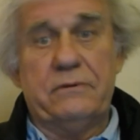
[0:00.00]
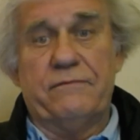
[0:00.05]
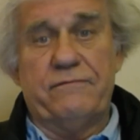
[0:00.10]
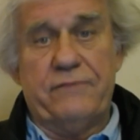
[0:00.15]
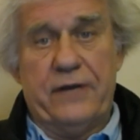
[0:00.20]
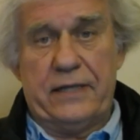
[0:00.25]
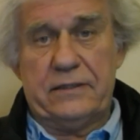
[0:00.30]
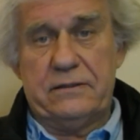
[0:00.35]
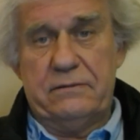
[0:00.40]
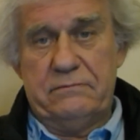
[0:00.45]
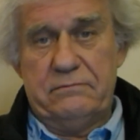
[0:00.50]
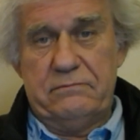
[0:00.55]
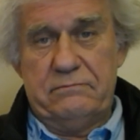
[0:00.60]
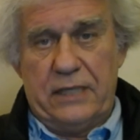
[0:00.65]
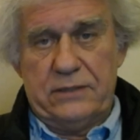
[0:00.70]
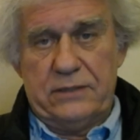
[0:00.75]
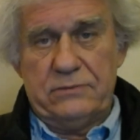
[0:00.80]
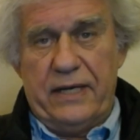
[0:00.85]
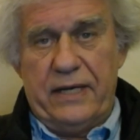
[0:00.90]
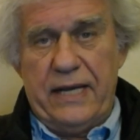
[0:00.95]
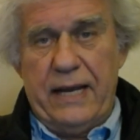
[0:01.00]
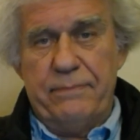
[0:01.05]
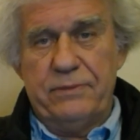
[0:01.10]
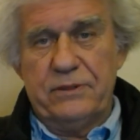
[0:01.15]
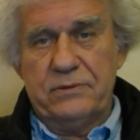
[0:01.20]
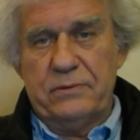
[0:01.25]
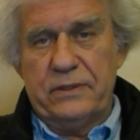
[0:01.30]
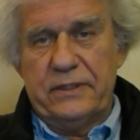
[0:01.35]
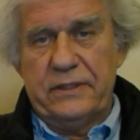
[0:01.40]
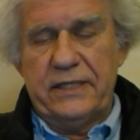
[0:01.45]
In fact, that's what
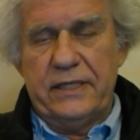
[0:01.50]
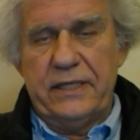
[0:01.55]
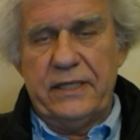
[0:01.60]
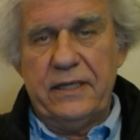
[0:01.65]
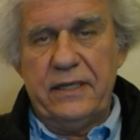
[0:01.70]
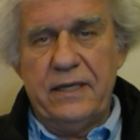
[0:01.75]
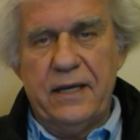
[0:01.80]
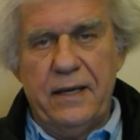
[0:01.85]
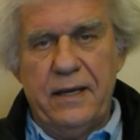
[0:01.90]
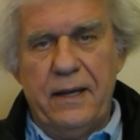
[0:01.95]
happens with the